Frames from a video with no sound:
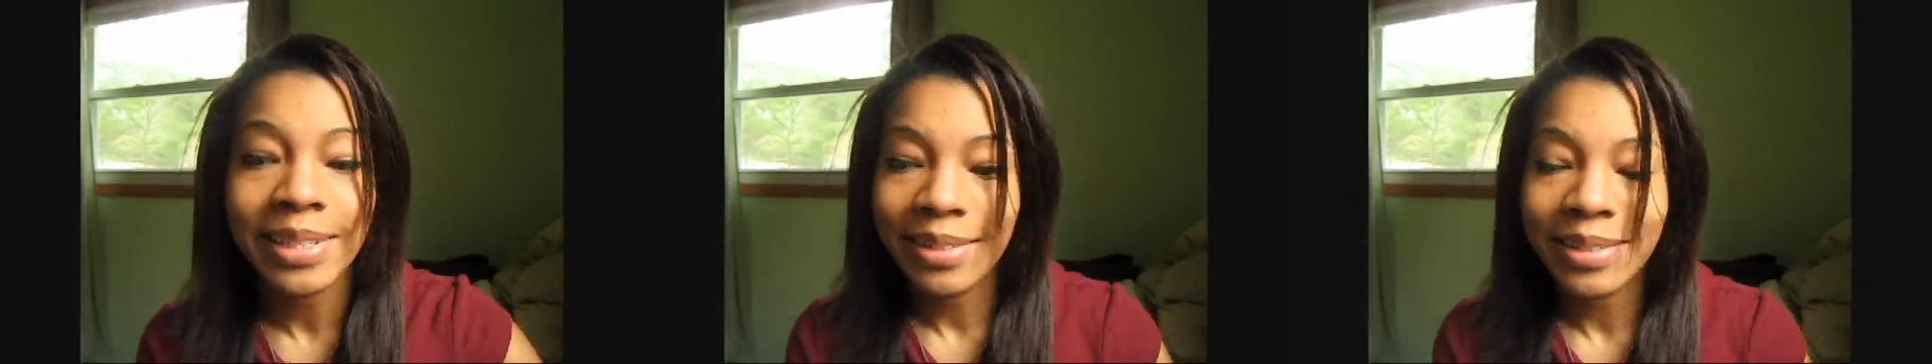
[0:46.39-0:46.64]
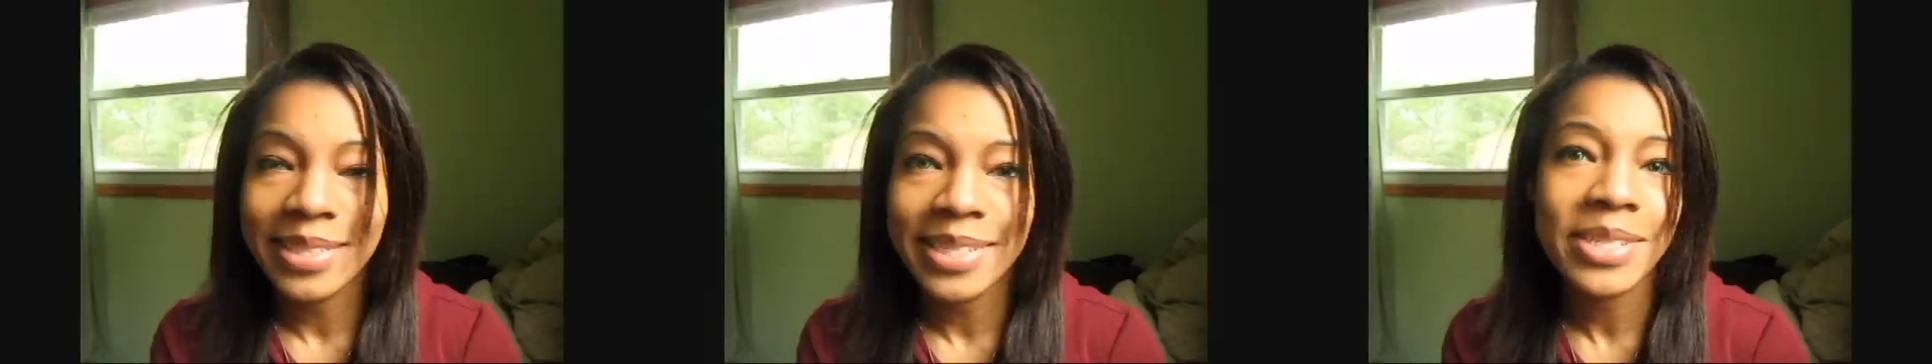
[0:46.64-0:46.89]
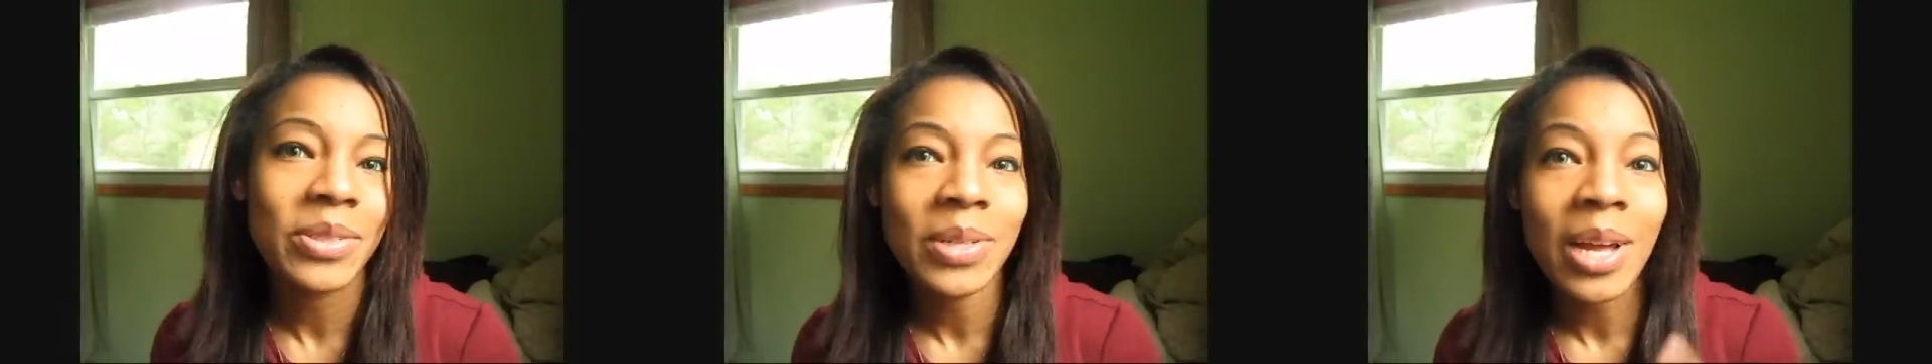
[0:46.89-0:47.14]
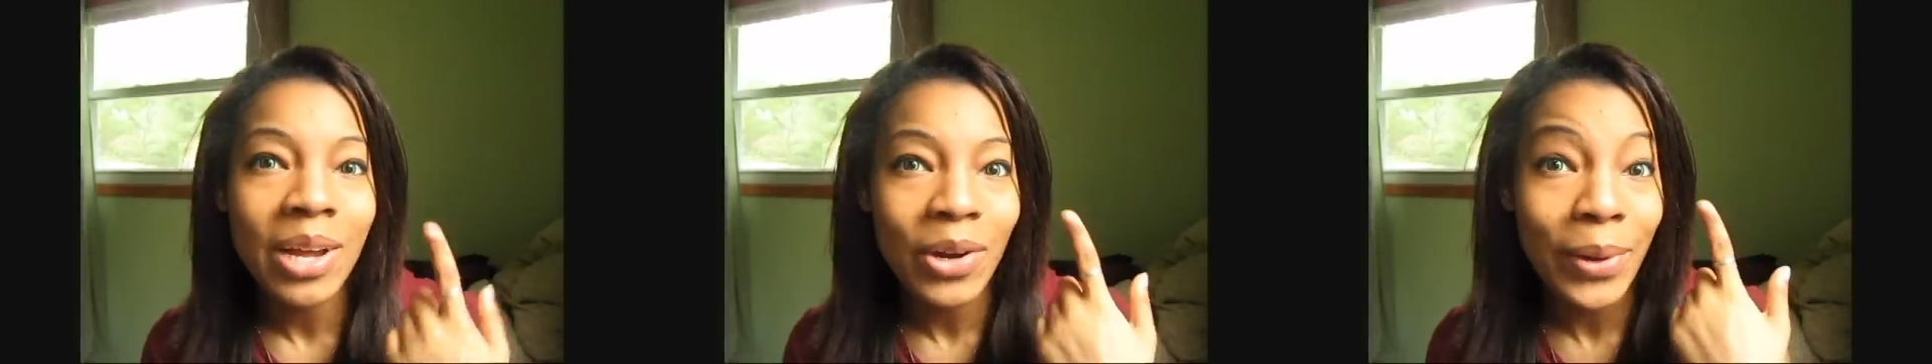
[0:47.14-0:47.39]
because these are
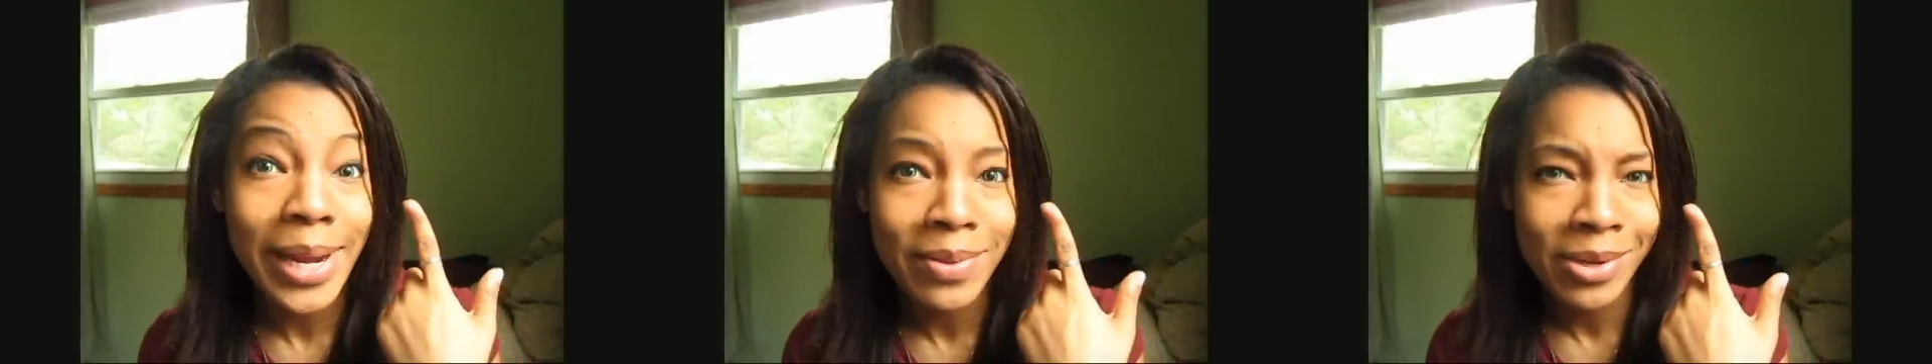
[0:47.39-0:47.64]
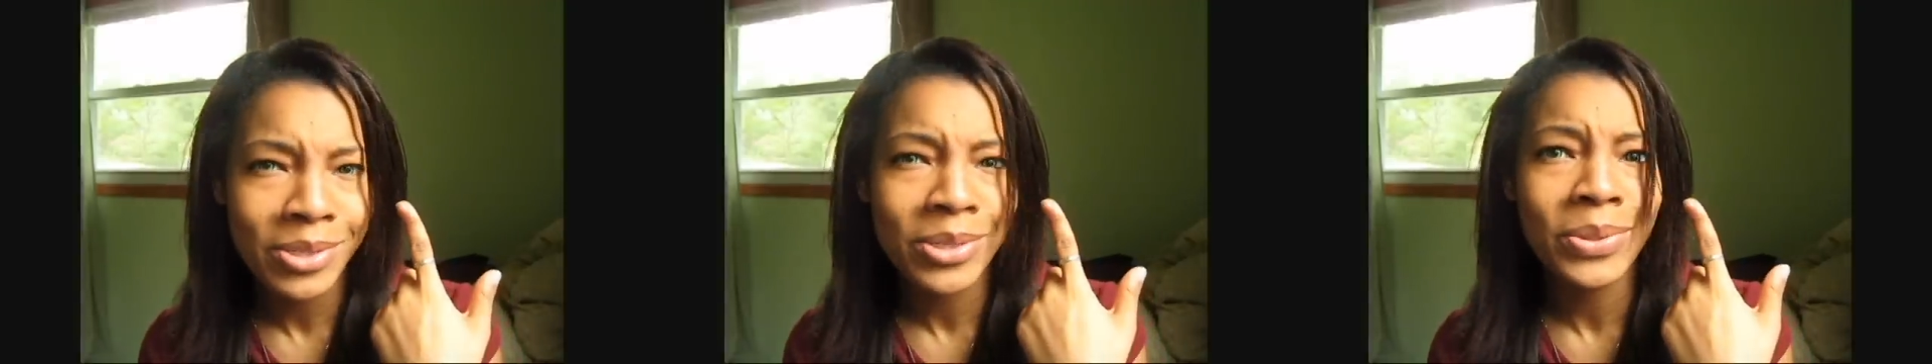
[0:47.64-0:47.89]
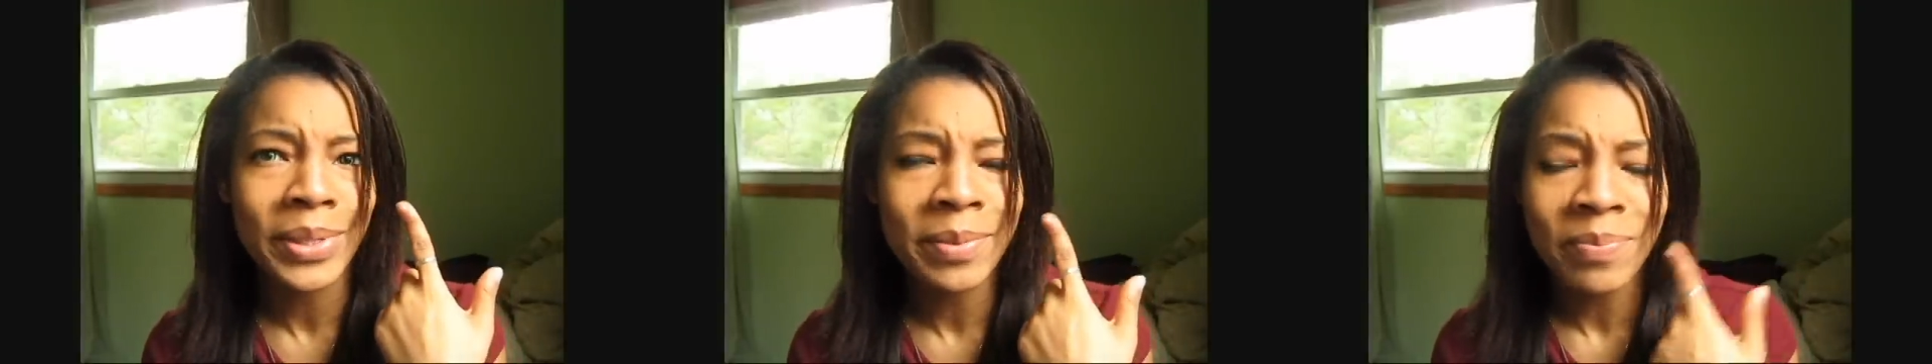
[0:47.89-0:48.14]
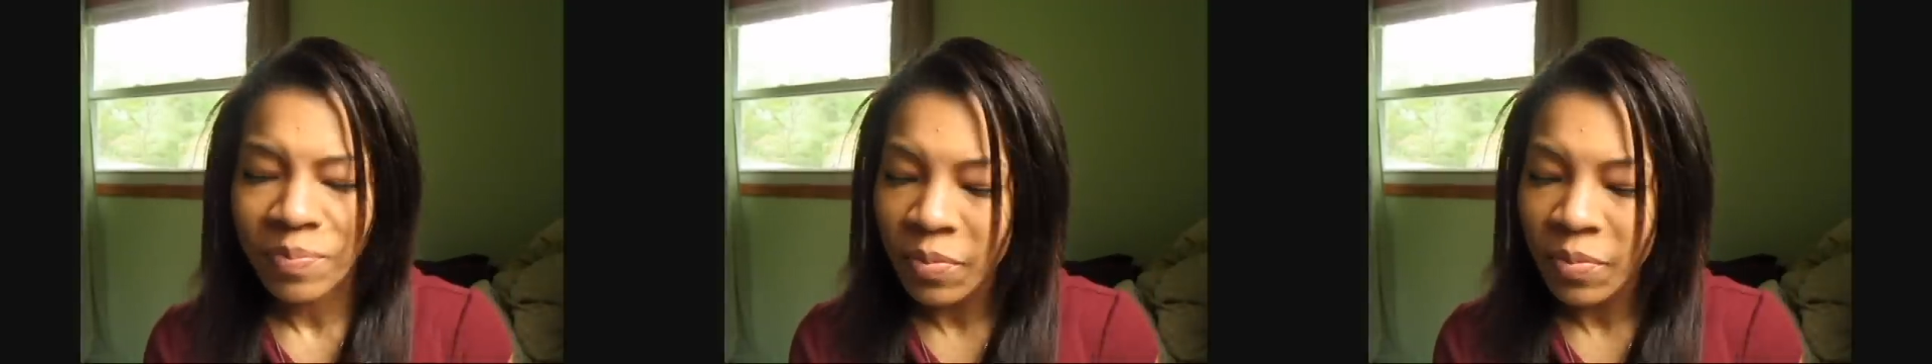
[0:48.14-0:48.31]
not gray, these are green.